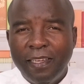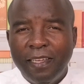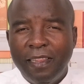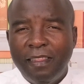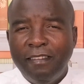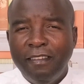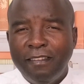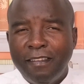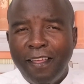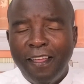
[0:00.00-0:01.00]
This
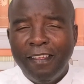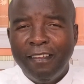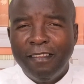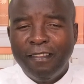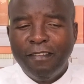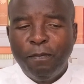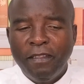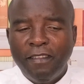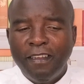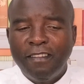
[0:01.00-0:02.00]

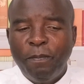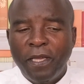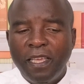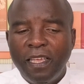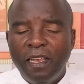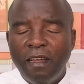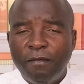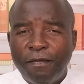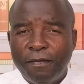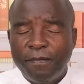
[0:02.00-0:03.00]
person is speaking in
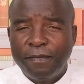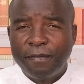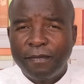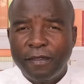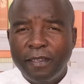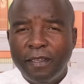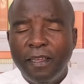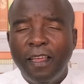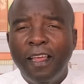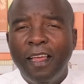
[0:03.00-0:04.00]
love.
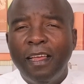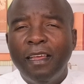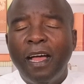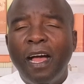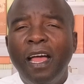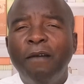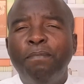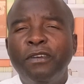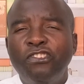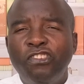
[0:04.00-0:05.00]
I
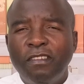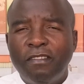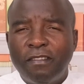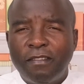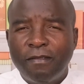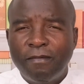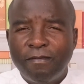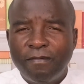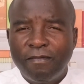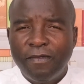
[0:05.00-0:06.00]
appreciate
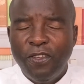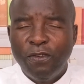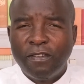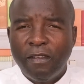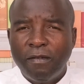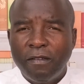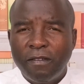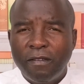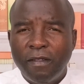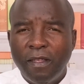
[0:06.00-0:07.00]
your
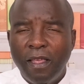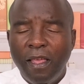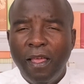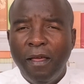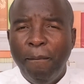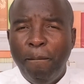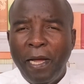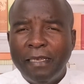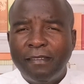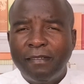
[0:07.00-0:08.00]
service,
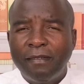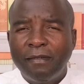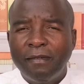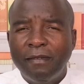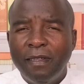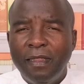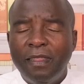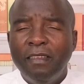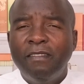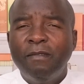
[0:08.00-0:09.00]
but
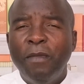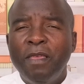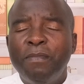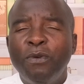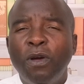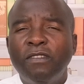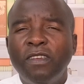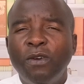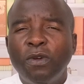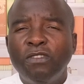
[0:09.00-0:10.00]
this may be what
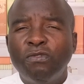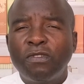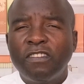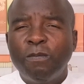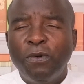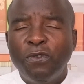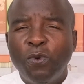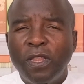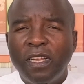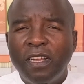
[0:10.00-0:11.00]
you are going to respond
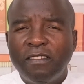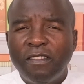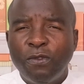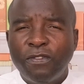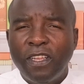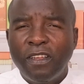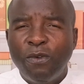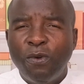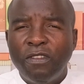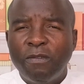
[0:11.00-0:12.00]
when the National Sunday
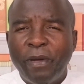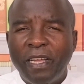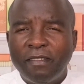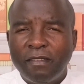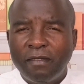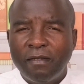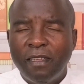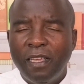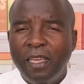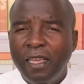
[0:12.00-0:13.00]
law is passed.
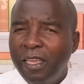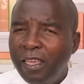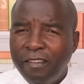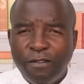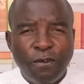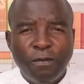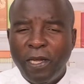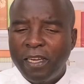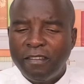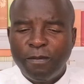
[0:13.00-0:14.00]
It's not
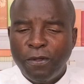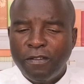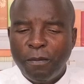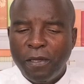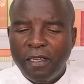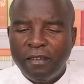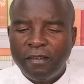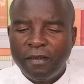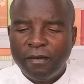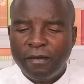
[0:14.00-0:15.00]
my responsibility.